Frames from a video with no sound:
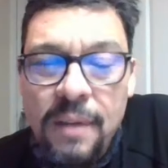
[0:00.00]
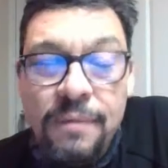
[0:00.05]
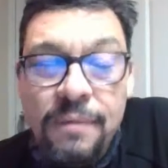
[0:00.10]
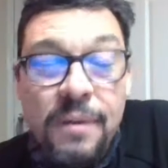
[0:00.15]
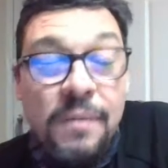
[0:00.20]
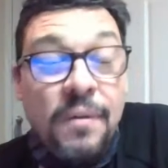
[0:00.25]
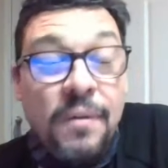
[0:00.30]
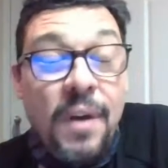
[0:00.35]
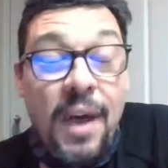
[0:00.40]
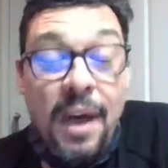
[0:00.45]
If
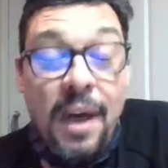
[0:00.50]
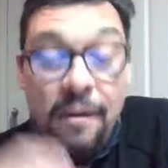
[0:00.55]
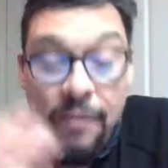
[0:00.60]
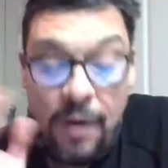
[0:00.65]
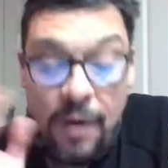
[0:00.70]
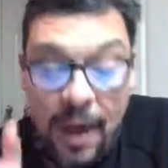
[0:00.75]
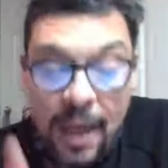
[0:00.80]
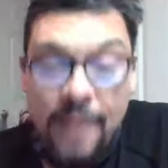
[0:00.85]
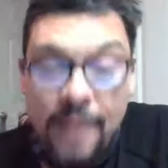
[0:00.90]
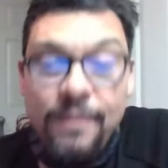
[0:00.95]
you've
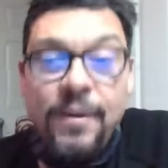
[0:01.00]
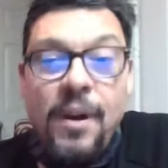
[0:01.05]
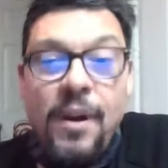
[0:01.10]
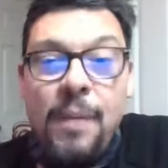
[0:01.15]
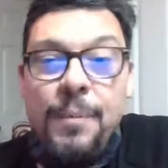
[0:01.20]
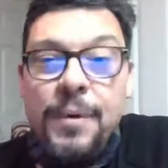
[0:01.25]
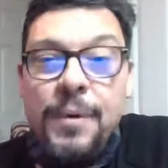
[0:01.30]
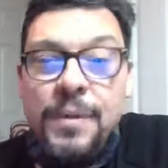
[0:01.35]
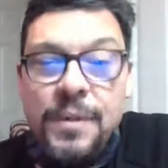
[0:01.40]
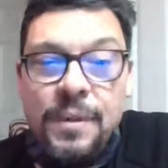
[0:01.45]
ever have an
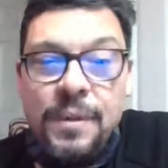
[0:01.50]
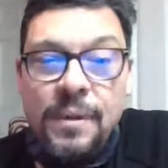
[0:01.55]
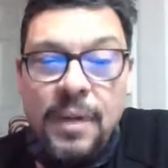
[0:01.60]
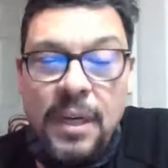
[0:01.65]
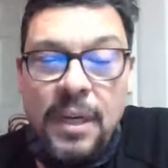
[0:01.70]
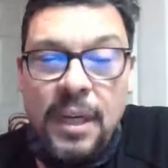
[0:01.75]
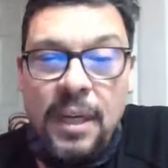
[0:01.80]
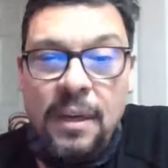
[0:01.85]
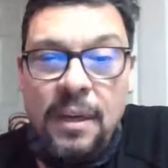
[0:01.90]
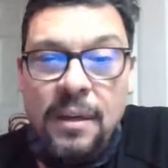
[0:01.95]

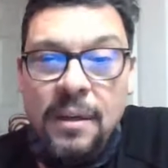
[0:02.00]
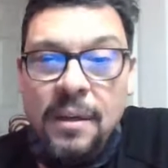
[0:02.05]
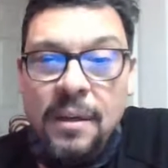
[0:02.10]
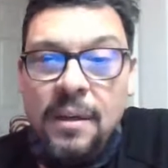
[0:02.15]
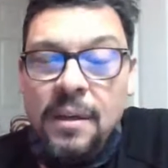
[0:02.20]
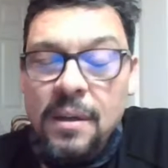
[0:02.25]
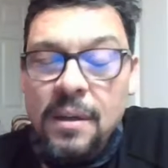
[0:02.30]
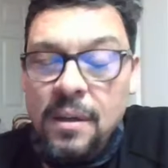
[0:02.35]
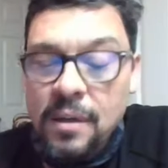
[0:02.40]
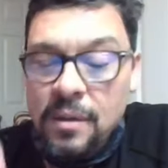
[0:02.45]
opportunity
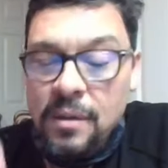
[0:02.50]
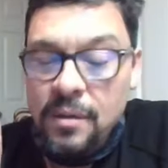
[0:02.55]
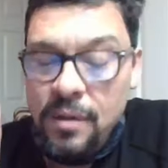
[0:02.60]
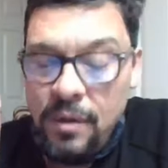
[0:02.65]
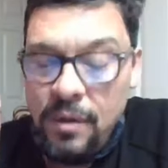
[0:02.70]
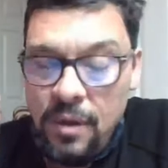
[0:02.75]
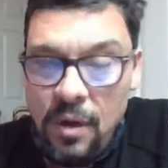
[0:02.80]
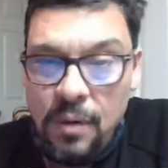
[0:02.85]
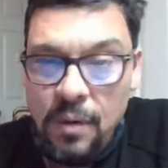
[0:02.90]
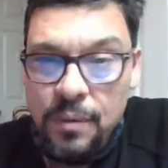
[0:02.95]
to
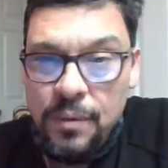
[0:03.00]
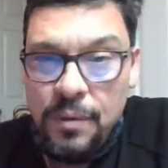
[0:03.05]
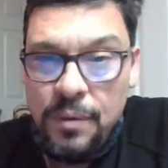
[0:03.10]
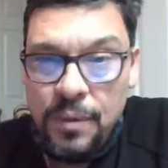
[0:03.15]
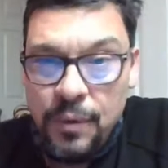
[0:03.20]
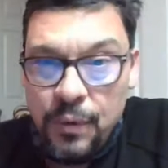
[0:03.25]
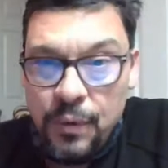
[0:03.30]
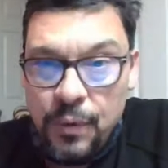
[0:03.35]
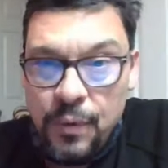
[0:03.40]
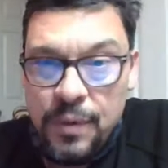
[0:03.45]
go
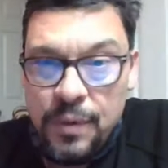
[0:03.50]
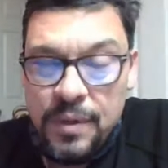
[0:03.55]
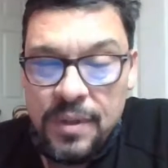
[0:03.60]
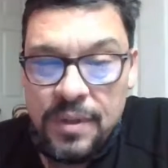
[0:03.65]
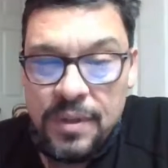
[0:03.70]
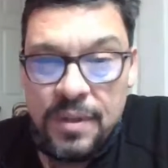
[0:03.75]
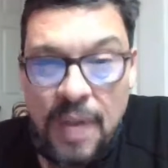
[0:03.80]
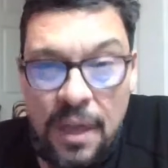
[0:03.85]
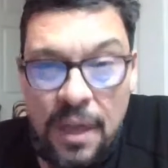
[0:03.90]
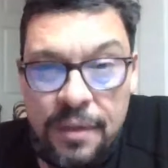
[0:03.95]
to
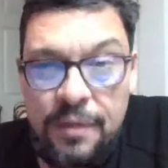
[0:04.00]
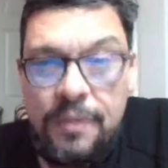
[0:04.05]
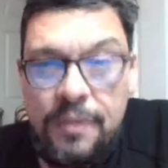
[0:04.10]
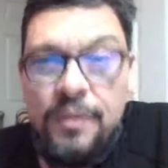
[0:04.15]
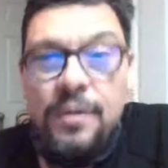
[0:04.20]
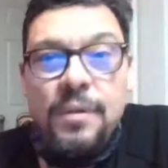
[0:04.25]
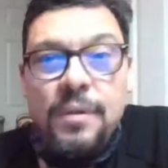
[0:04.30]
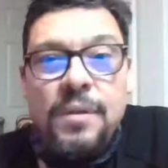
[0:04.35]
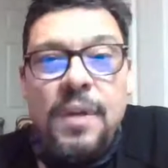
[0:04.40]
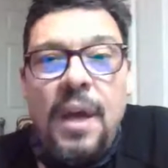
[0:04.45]
southern
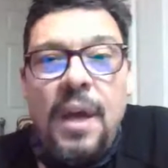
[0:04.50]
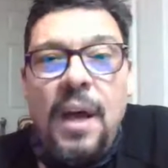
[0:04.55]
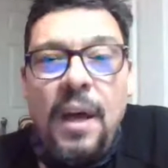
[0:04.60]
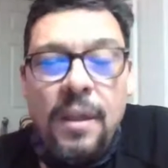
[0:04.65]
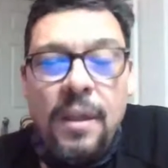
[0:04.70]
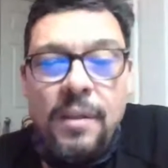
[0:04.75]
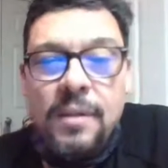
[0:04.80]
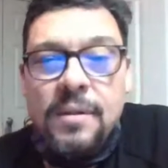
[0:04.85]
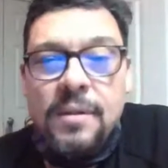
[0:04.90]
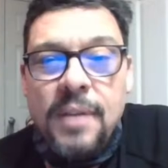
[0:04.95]
Utah,
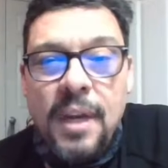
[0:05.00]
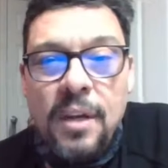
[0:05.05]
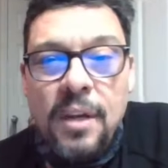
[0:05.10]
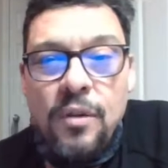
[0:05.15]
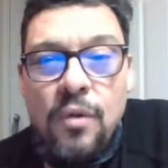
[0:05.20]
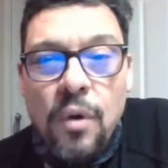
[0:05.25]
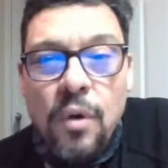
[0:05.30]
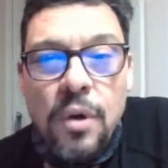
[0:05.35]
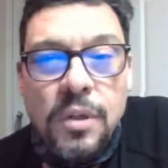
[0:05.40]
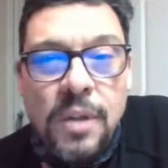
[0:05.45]
the St.
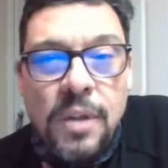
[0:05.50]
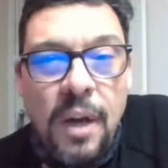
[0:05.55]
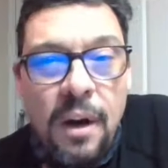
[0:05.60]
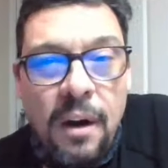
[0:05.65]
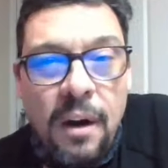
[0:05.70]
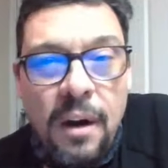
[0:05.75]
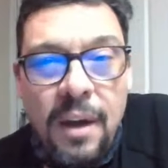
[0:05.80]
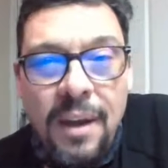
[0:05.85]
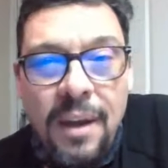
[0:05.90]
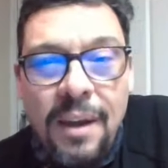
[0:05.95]
George
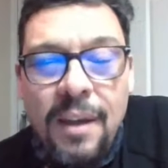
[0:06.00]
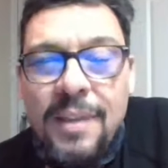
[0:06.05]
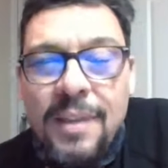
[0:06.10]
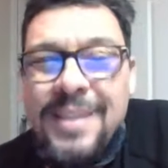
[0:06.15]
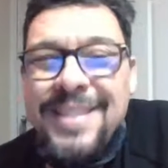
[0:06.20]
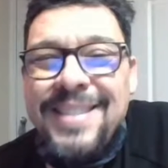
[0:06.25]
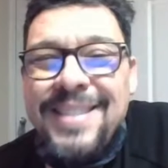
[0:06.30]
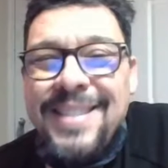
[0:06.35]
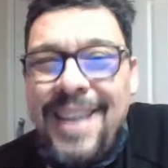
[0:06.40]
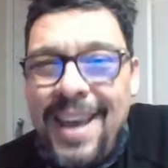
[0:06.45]
area,
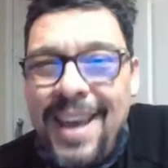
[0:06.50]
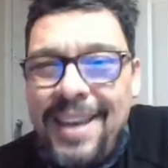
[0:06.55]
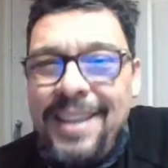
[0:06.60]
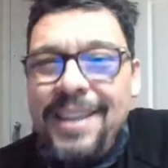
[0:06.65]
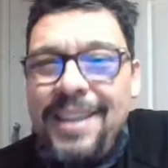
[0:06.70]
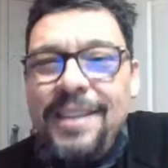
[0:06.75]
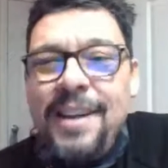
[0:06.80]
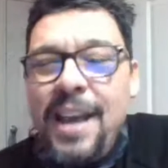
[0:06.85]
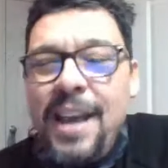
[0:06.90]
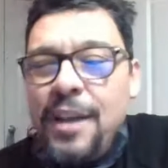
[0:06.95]

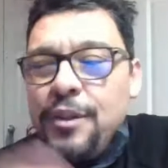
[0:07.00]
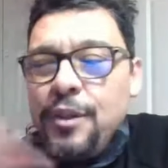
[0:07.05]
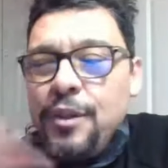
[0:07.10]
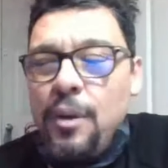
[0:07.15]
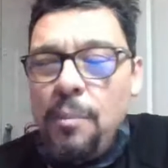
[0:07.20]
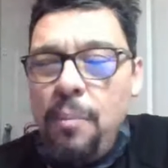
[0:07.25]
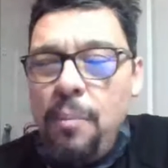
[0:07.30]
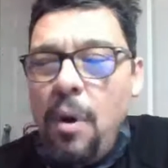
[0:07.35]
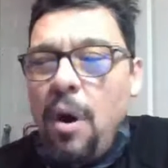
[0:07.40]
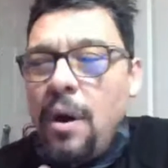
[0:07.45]
Zion
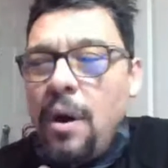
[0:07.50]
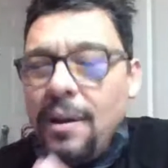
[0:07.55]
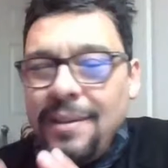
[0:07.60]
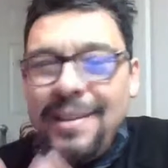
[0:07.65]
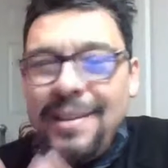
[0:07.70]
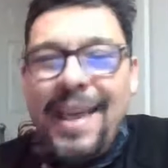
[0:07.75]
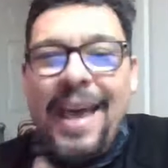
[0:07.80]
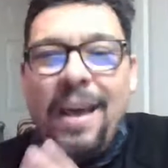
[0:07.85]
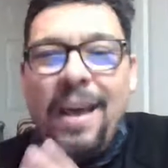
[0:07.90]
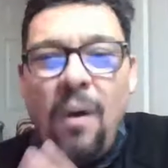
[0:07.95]
National Park,
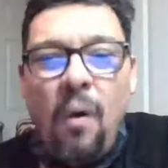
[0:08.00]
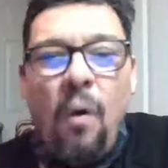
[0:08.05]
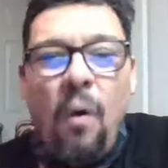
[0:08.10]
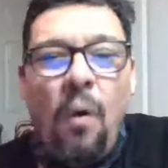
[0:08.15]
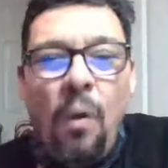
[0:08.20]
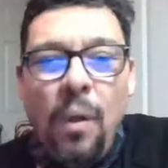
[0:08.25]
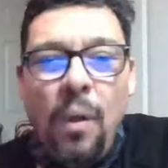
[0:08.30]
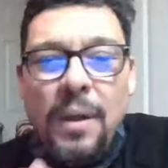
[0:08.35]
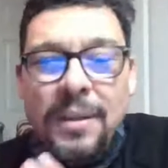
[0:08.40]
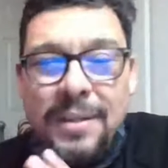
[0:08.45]
that
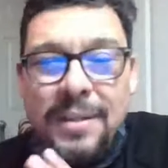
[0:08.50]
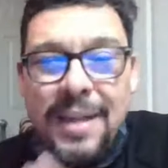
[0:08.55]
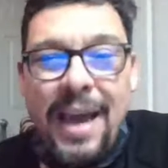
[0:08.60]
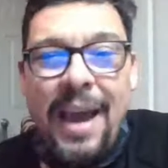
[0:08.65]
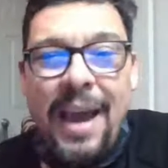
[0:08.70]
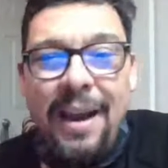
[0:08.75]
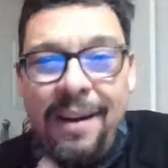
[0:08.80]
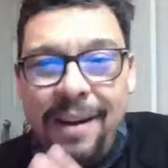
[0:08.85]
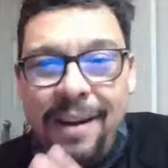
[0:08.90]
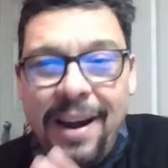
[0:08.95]
whole
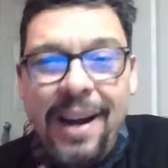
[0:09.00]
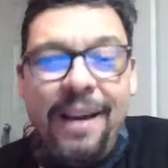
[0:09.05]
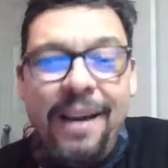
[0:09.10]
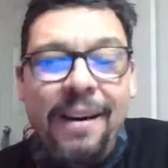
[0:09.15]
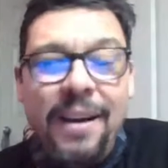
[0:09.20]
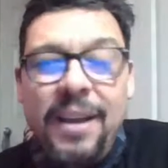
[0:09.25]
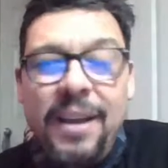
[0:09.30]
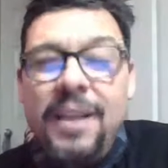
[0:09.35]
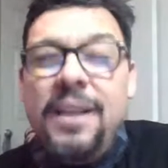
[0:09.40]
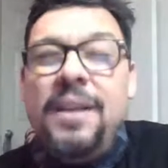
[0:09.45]
entire
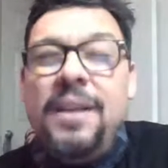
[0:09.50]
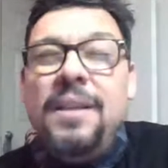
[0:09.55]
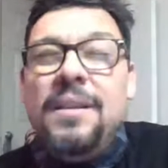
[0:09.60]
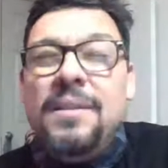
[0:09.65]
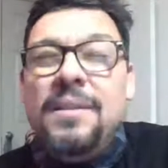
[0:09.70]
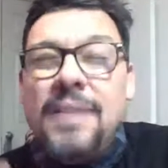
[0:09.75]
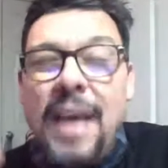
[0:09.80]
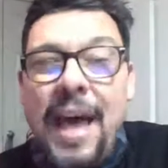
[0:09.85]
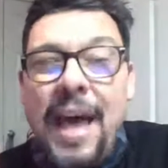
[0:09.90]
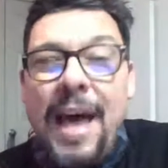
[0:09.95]
area
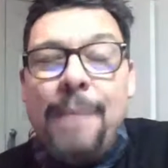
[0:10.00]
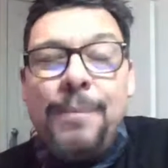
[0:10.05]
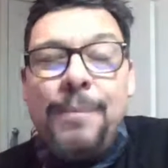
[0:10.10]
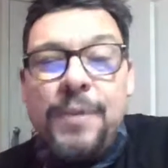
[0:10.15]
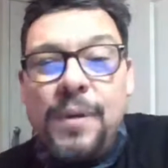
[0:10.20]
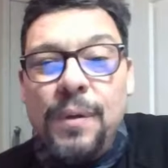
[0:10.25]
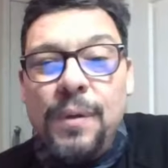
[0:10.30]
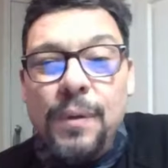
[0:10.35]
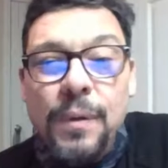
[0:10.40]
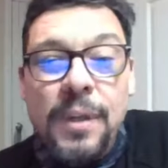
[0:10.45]
is
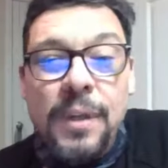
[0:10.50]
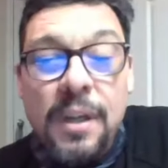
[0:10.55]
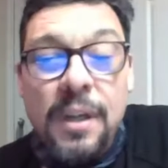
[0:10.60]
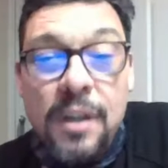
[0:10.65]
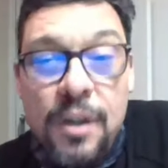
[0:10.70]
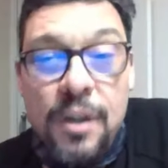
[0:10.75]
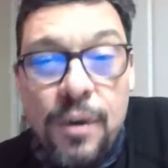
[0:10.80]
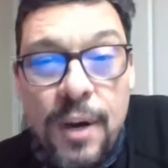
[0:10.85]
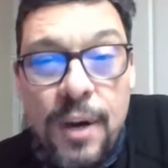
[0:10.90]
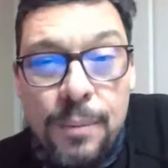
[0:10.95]
absolutely
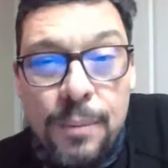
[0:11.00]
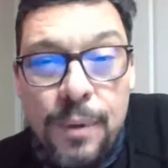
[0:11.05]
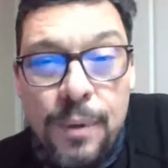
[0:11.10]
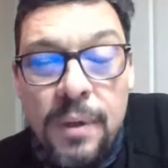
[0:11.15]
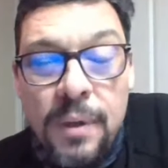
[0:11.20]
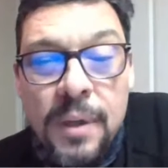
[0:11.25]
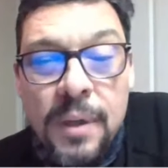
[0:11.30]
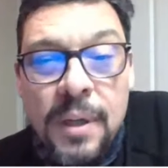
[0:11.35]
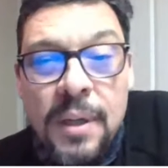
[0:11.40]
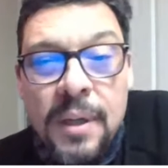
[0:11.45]

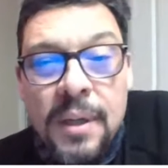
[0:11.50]
incredible.